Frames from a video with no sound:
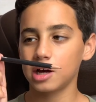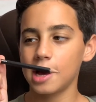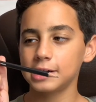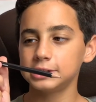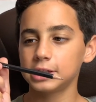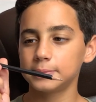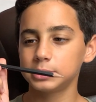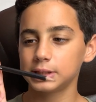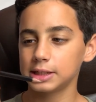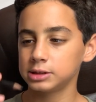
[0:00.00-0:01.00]
ended up
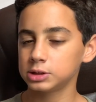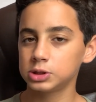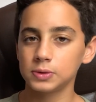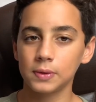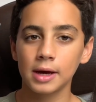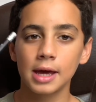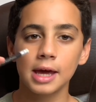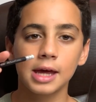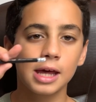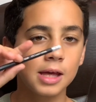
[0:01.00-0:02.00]
sticking to
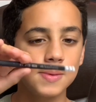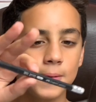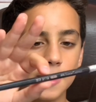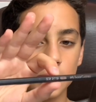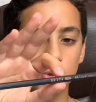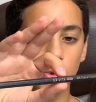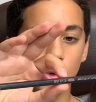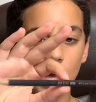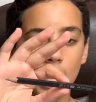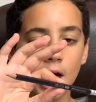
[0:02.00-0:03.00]
a B pencil.
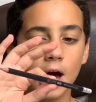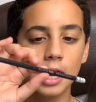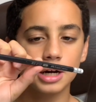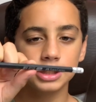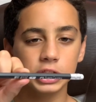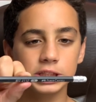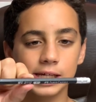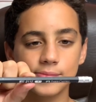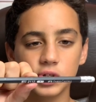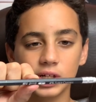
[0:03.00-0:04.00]
I 100
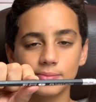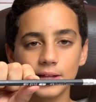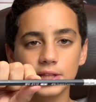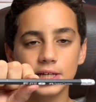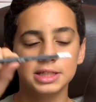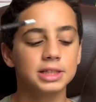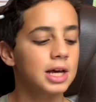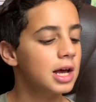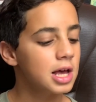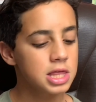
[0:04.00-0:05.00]
times recommend this.
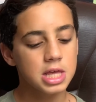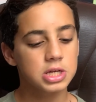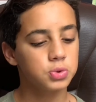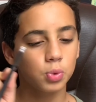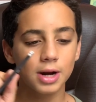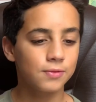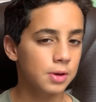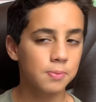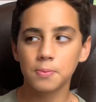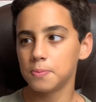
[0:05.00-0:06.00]
This is one of the
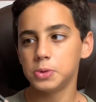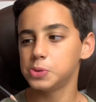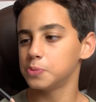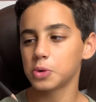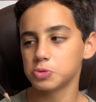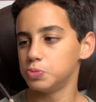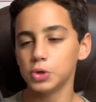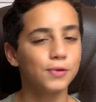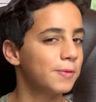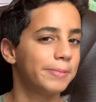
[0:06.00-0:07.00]
most
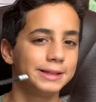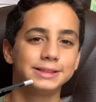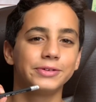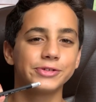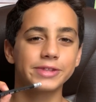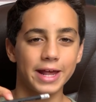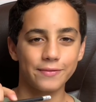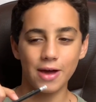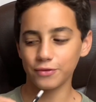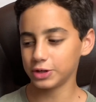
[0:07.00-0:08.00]
beautiful pencils that I've
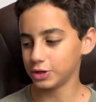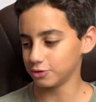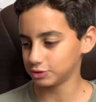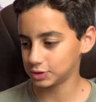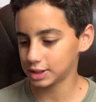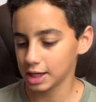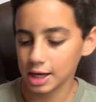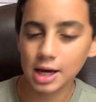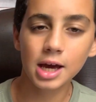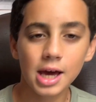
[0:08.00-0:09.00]
ever used,
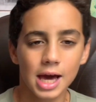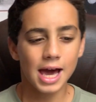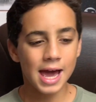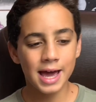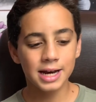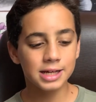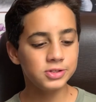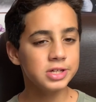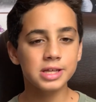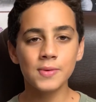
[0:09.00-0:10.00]
and it
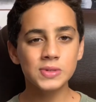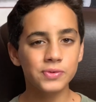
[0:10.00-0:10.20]
just comes in